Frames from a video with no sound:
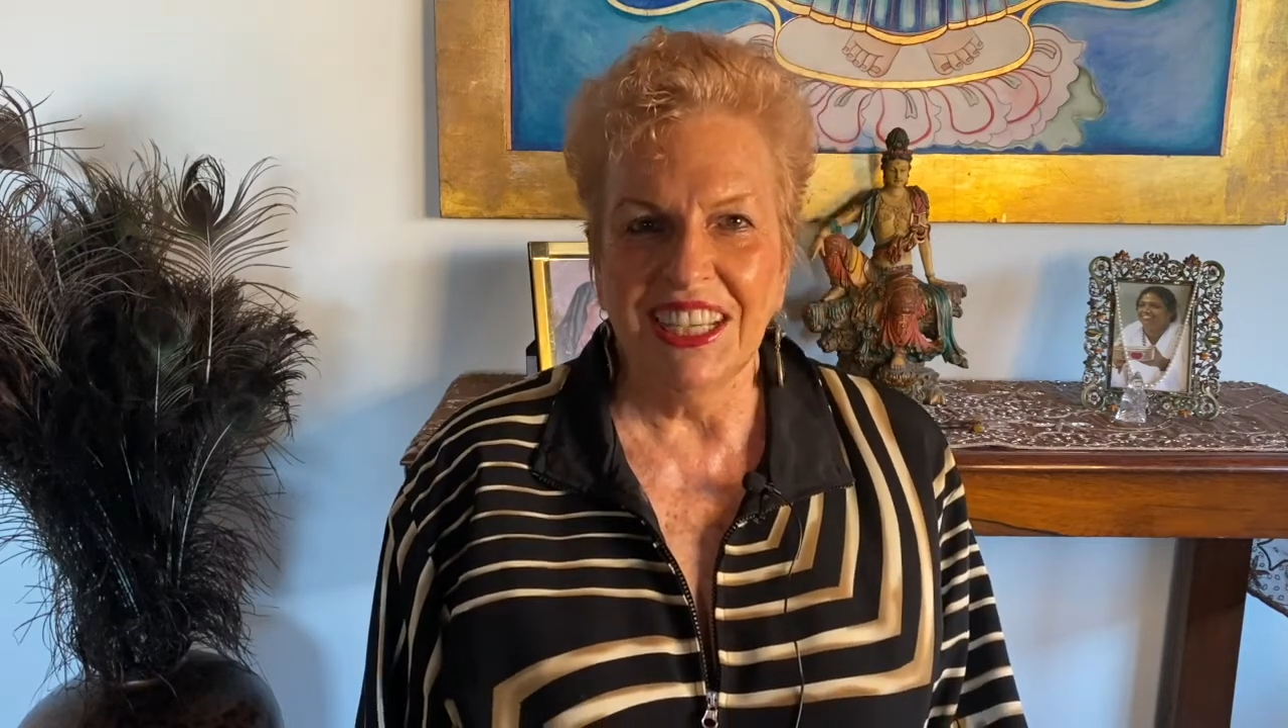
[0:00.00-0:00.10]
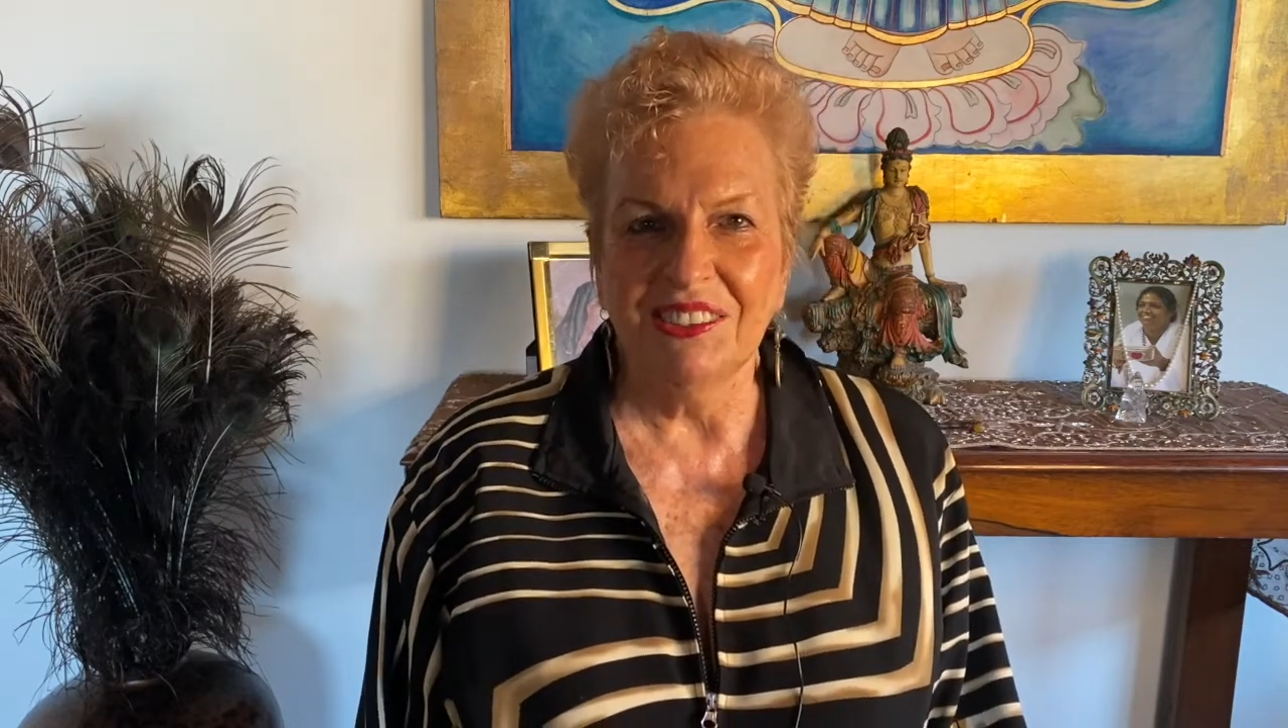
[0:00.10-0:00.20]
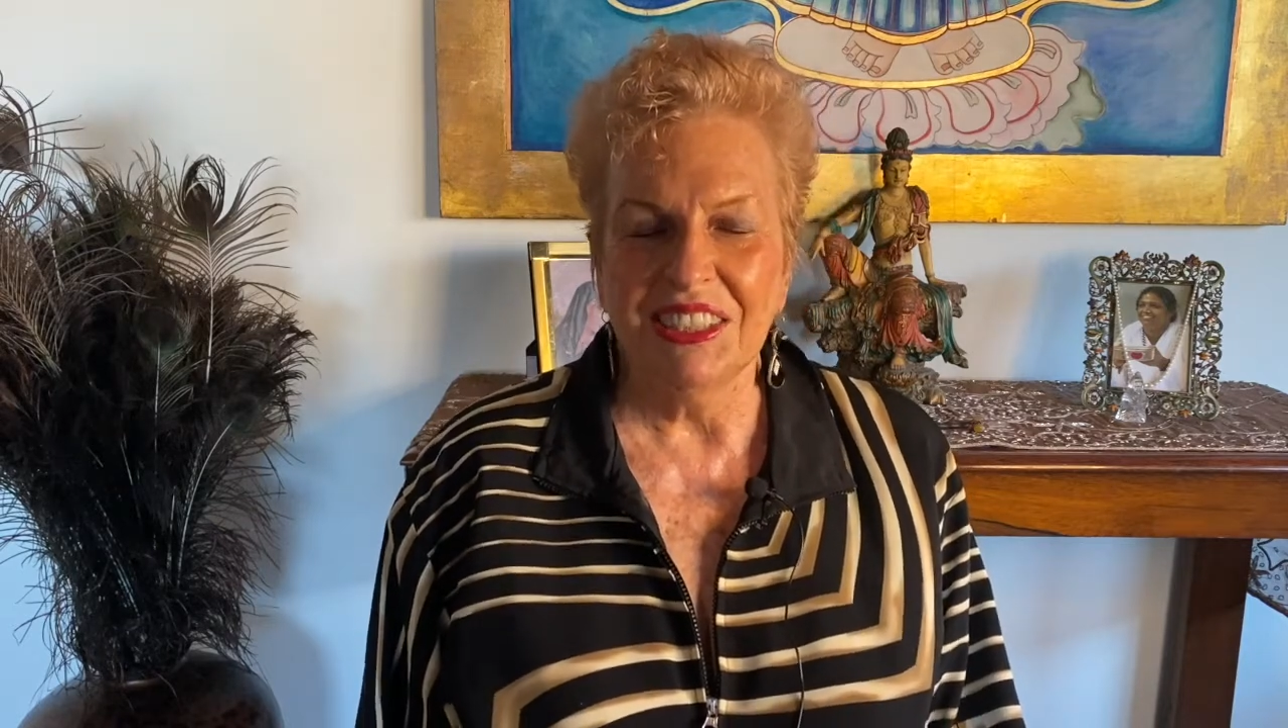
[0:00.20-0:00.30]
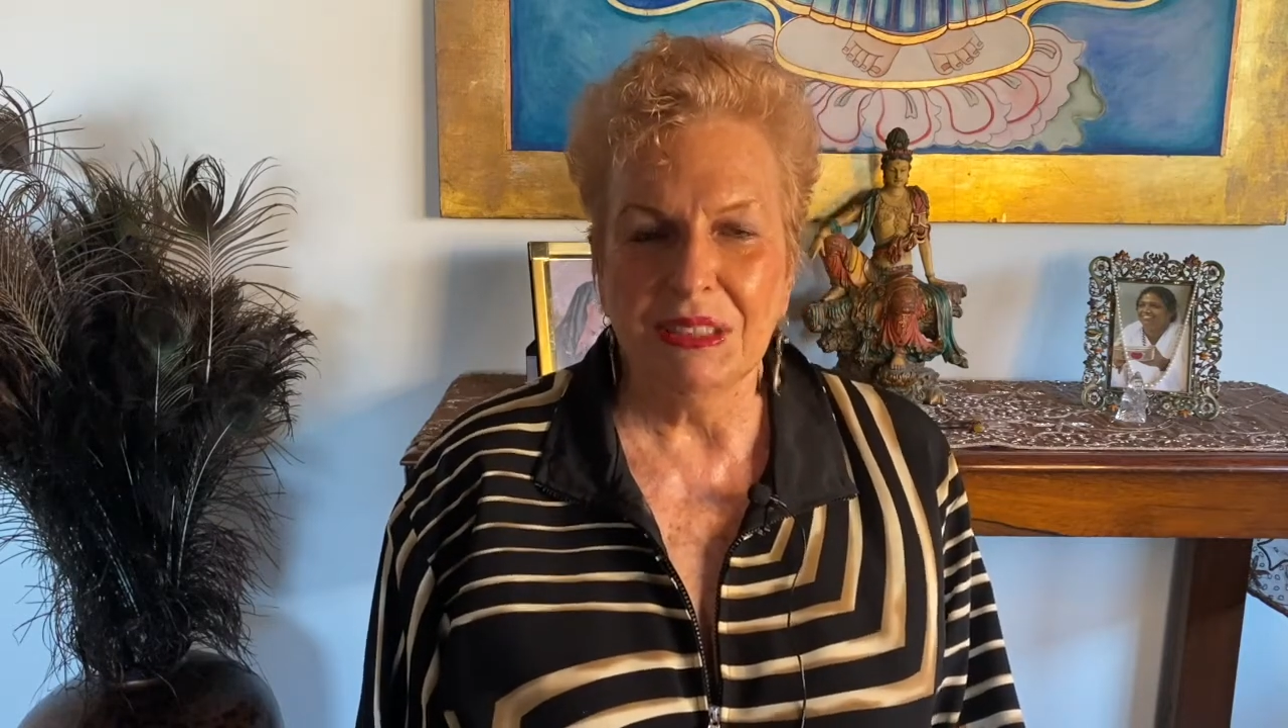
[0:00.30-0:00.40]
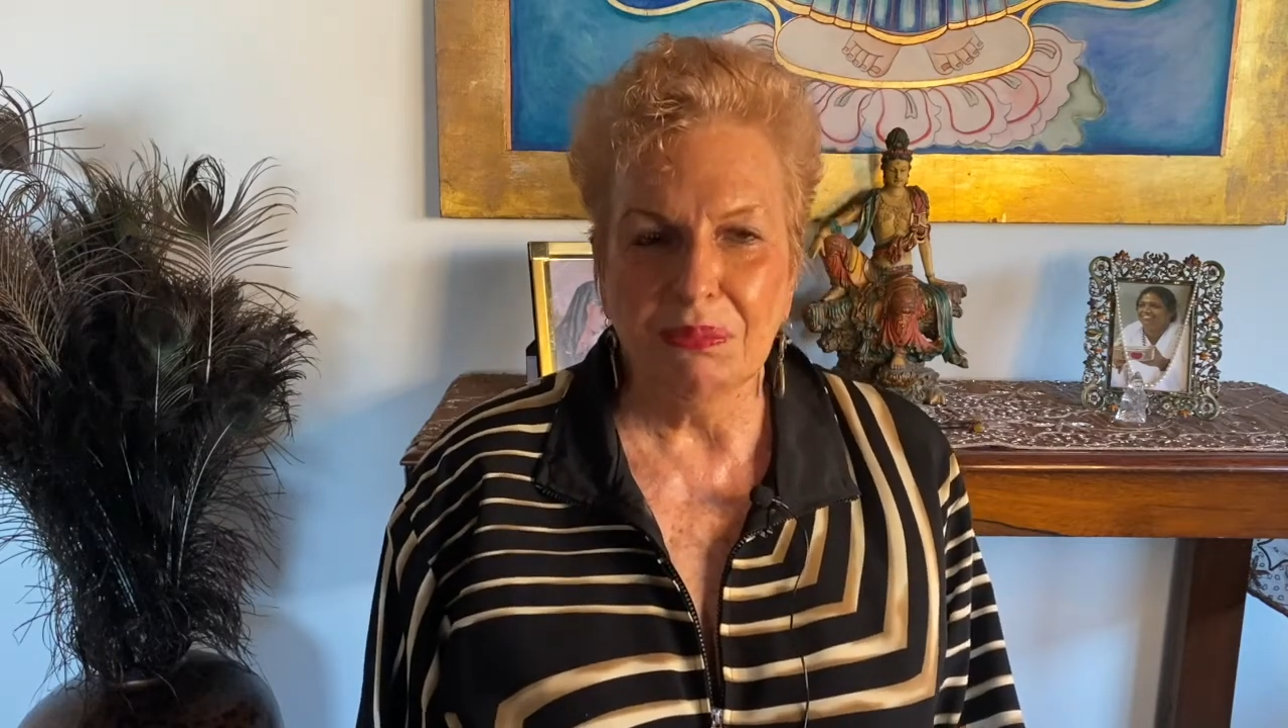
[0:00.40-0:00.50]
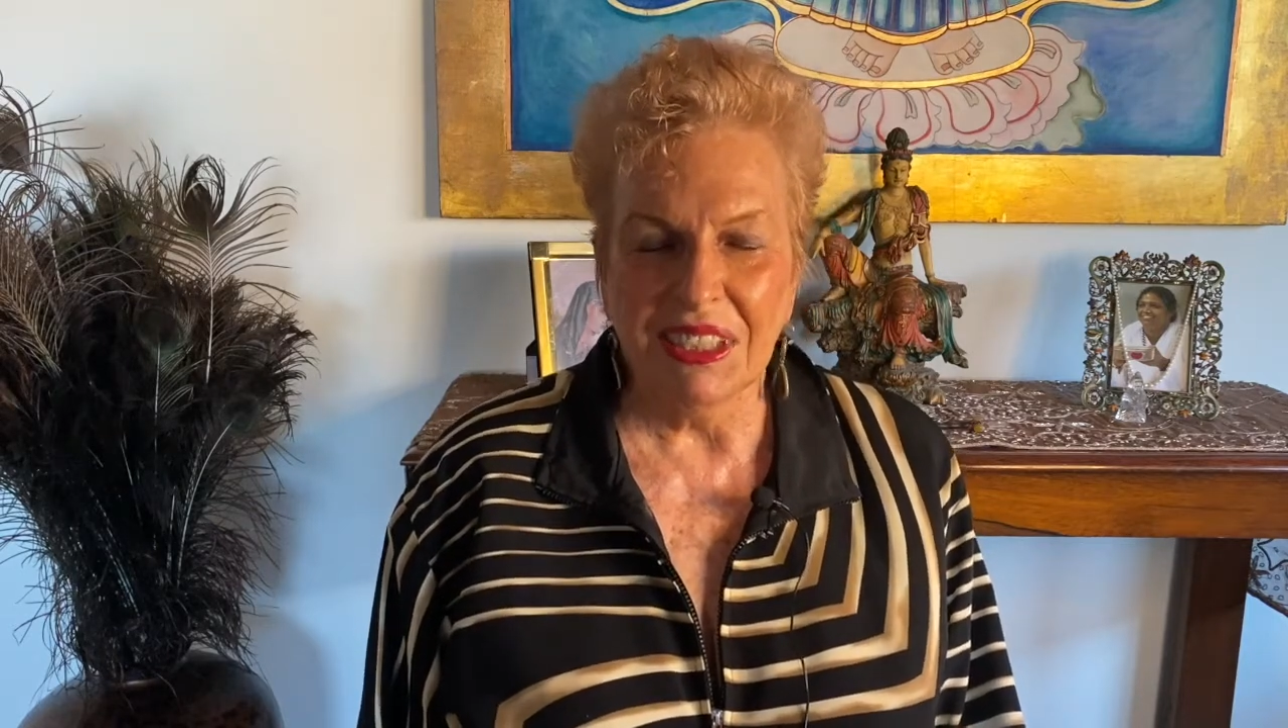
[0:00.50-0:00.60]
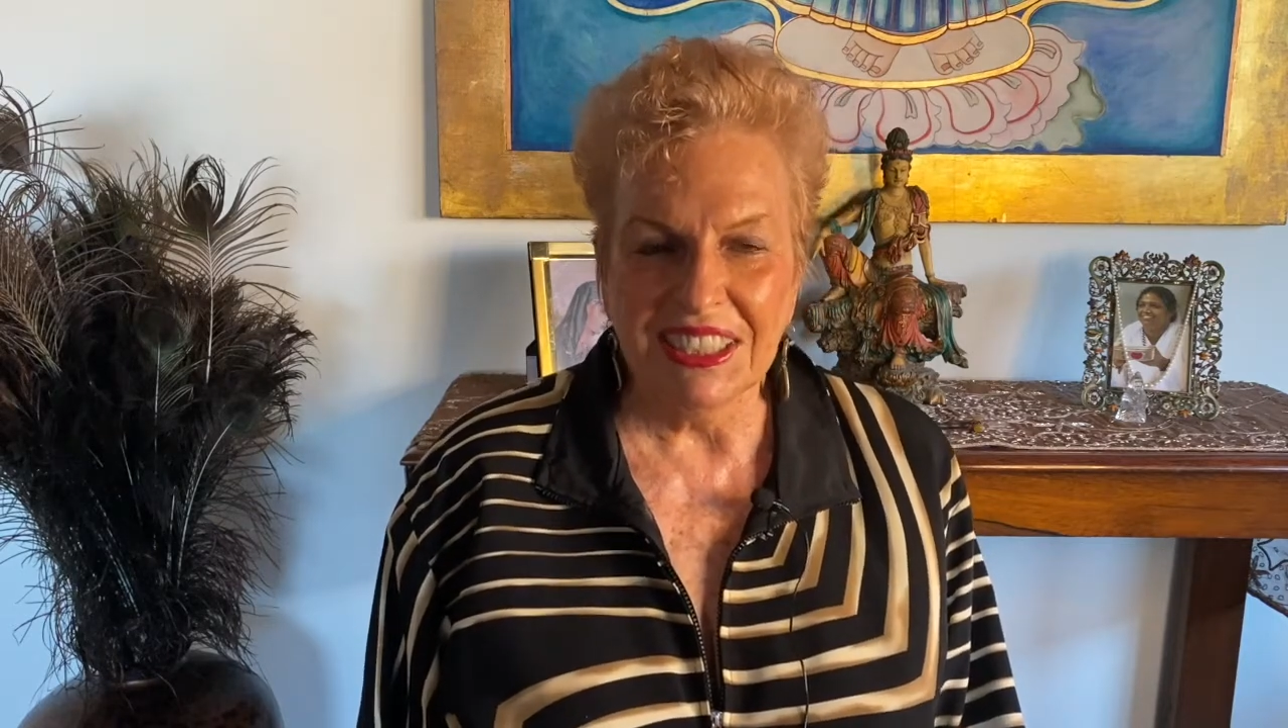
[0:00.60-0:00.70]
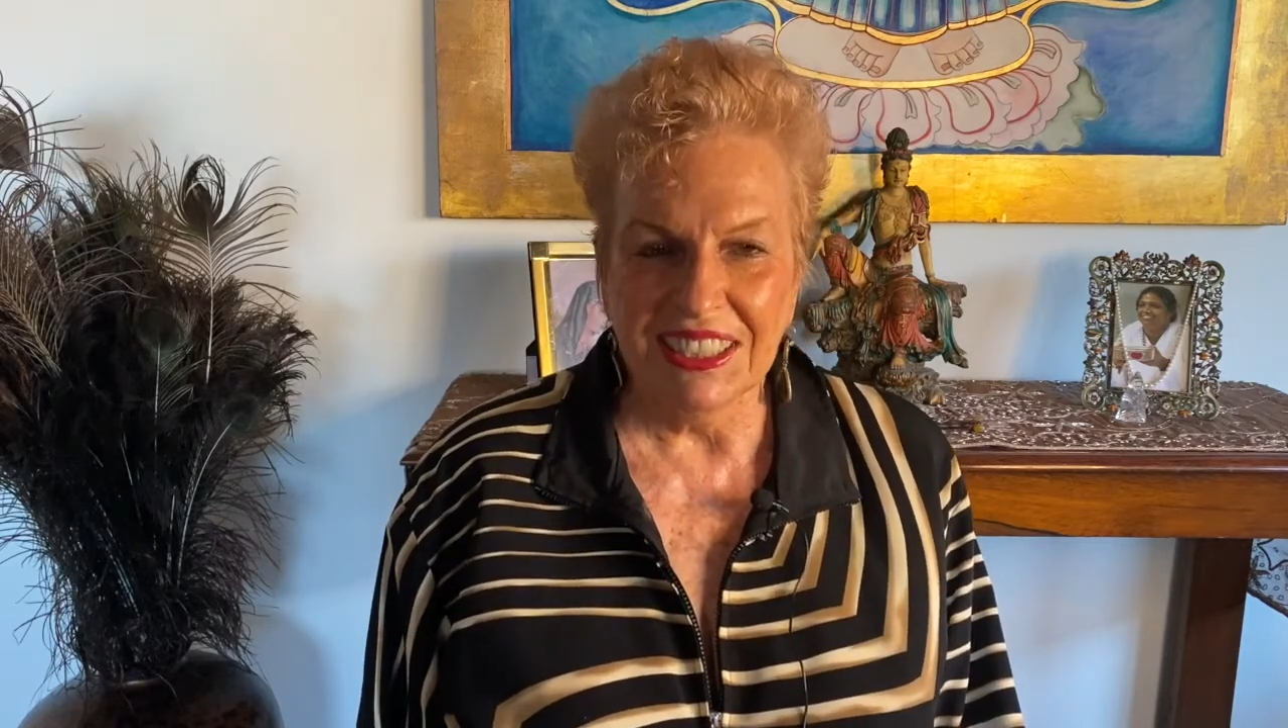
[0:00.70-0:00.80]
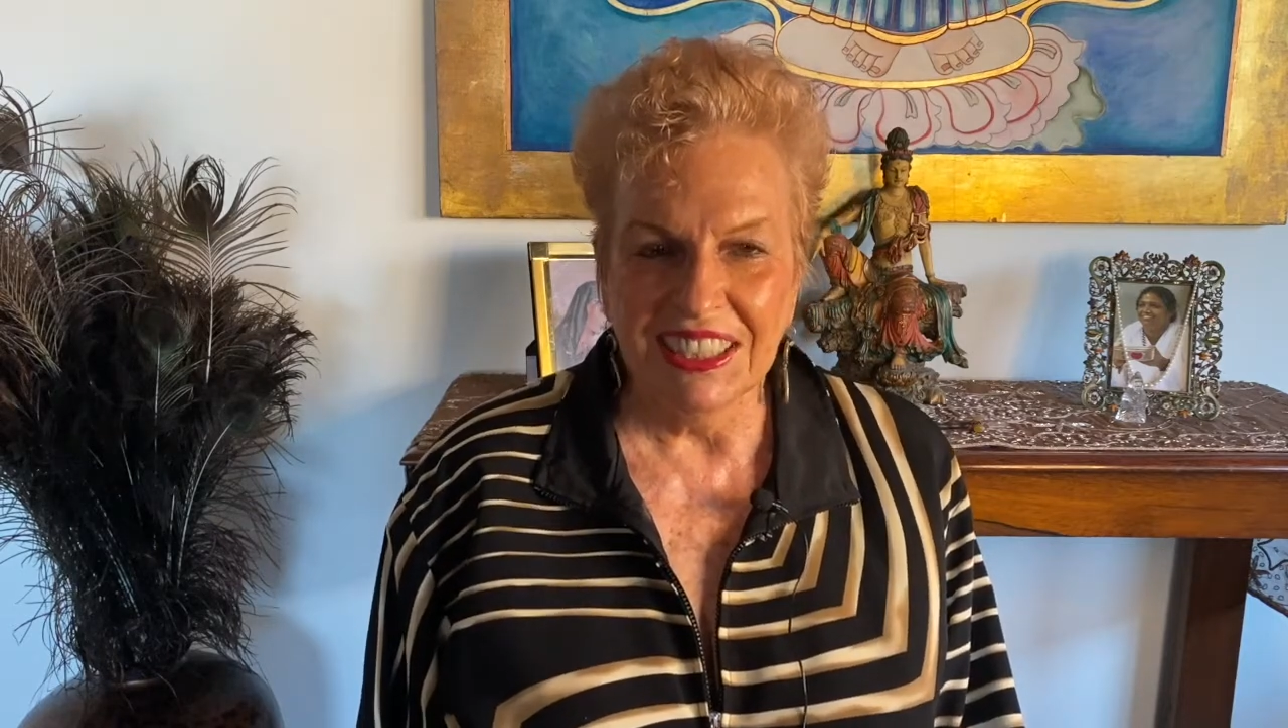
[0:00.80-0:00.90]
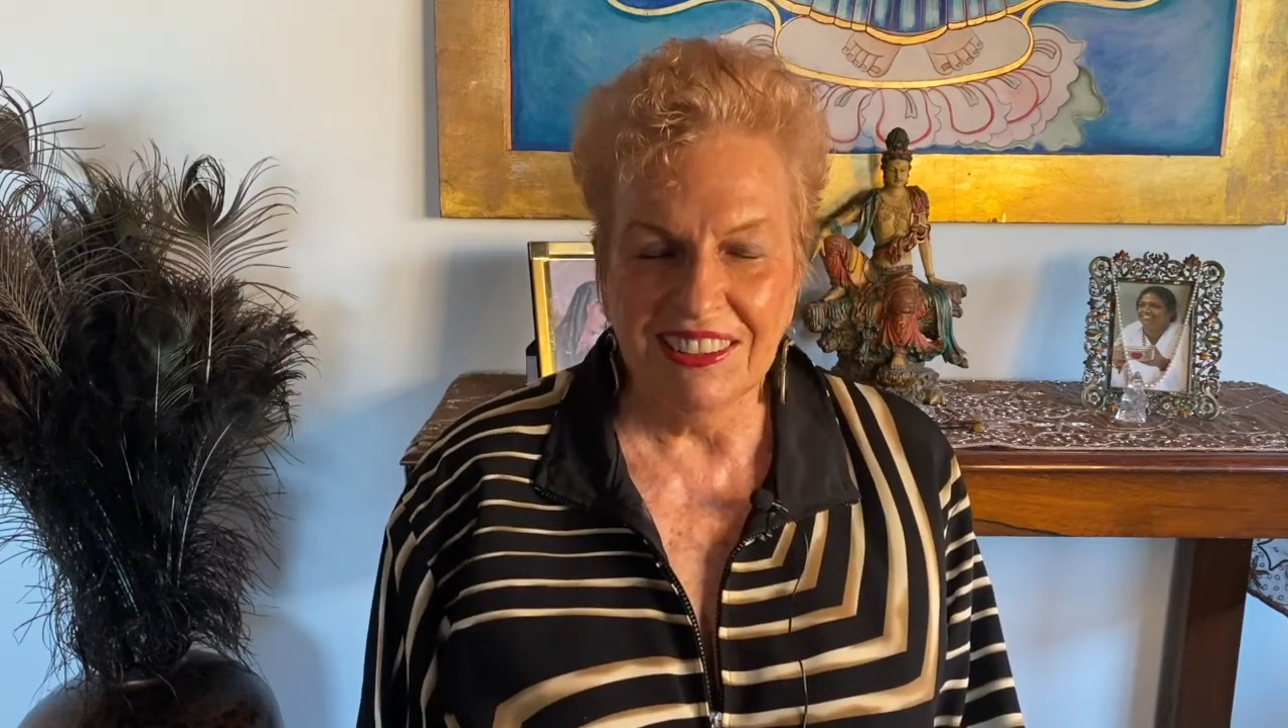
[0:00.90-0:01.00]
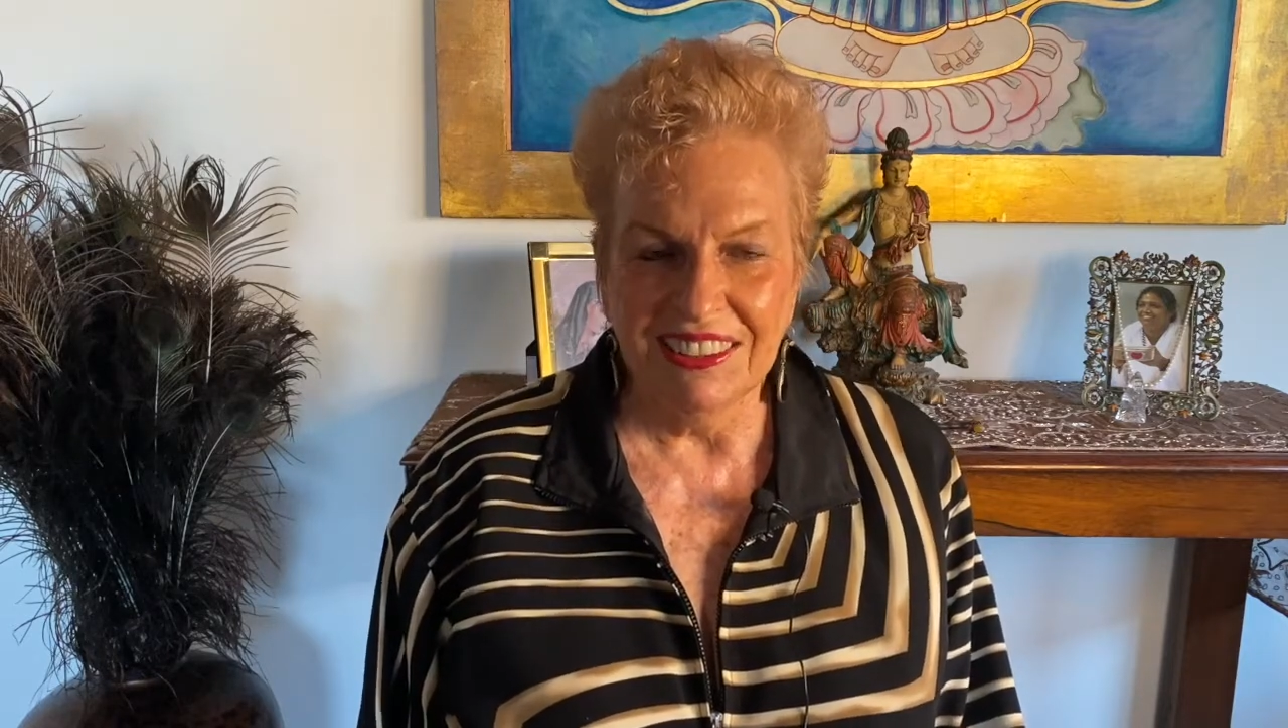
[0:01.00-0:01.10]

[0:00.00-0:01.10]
that was the best thing